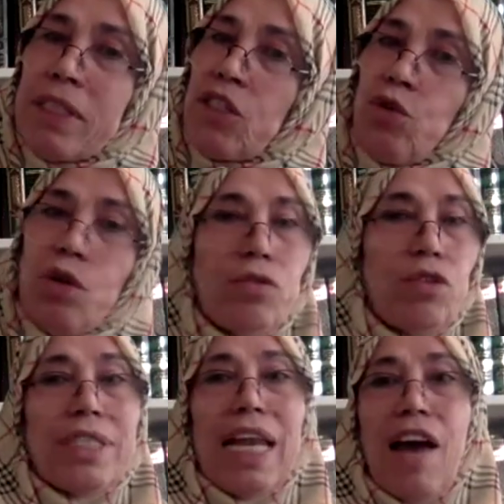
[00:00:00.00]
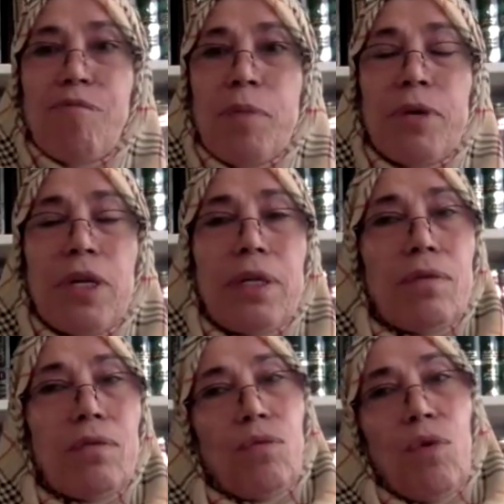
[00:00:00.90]
but you, you still have people
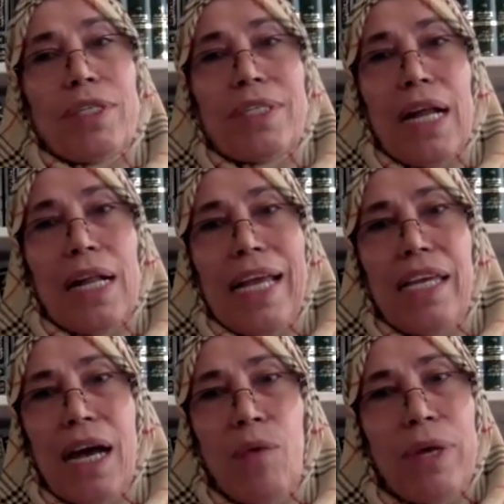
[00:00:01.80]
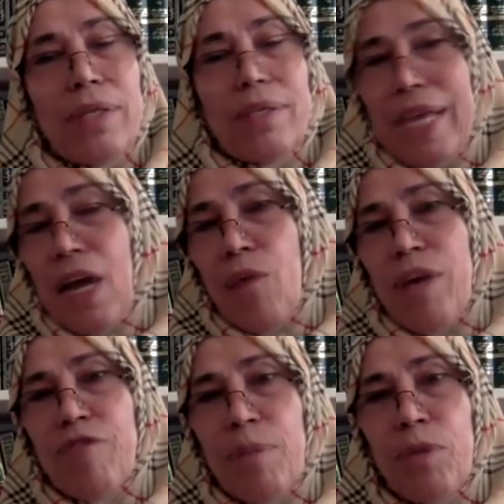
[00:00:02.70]
once they're right away take
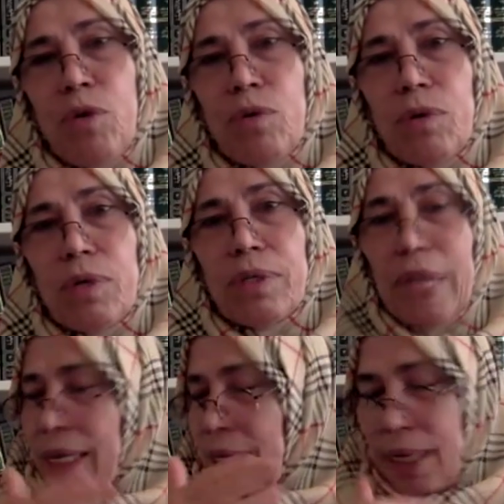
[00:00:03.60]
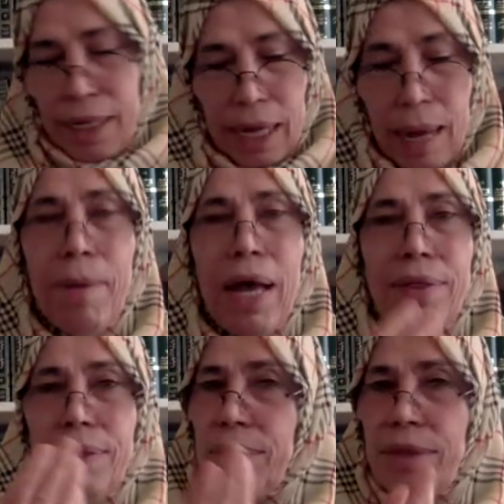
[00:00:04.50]
away from you they come
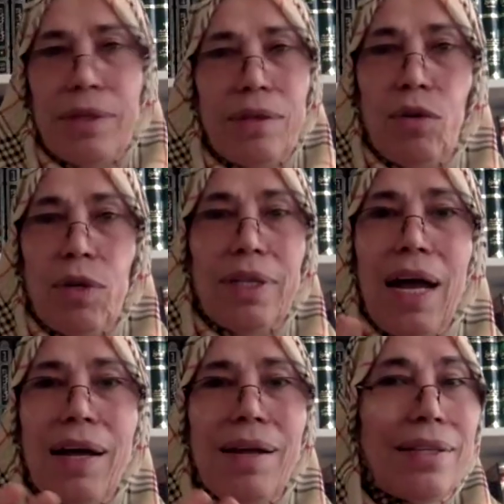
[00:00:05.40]
and you're not